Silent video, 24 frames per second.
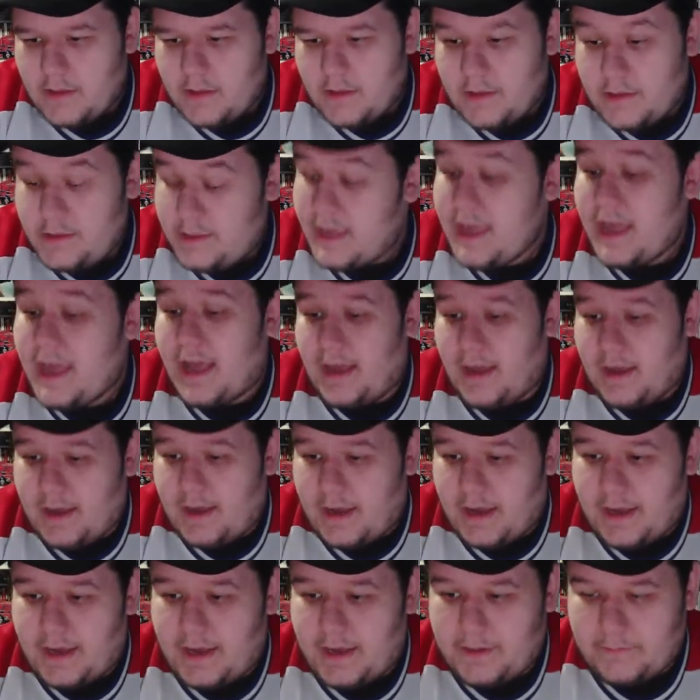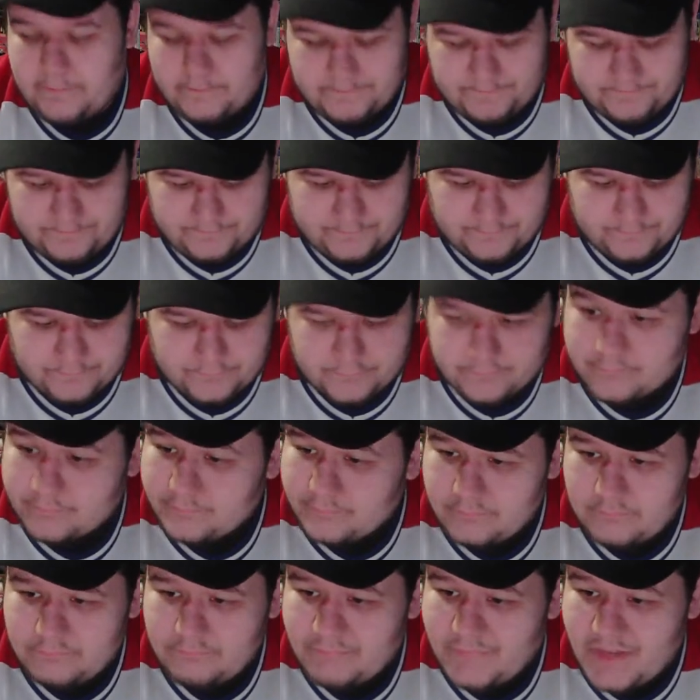yeah.
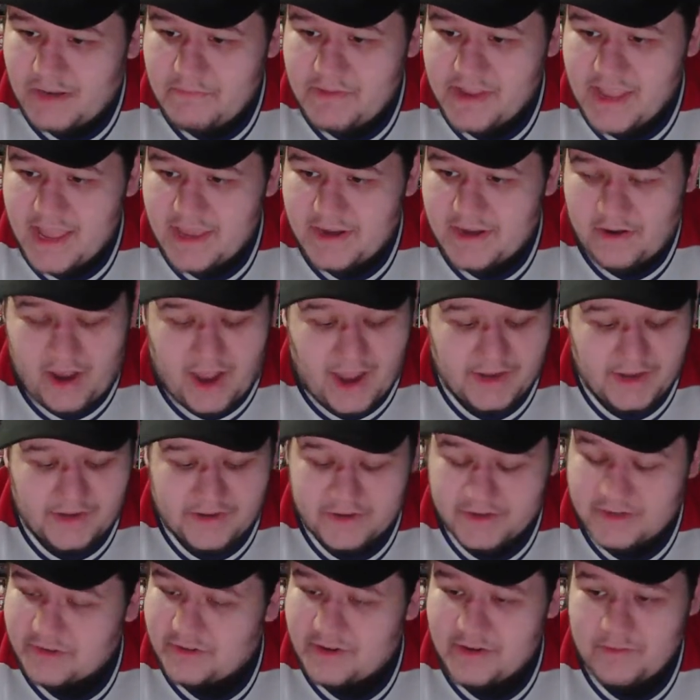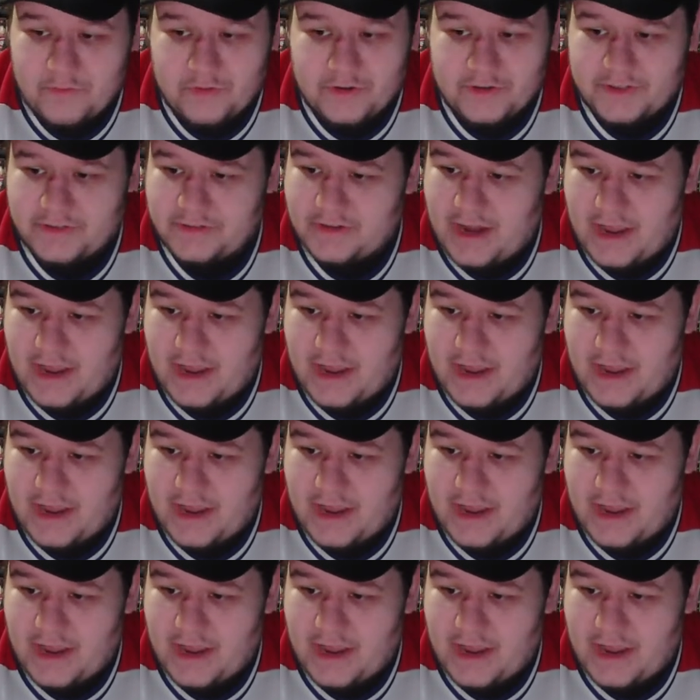But yeah, no, I couldn't agree more, dude.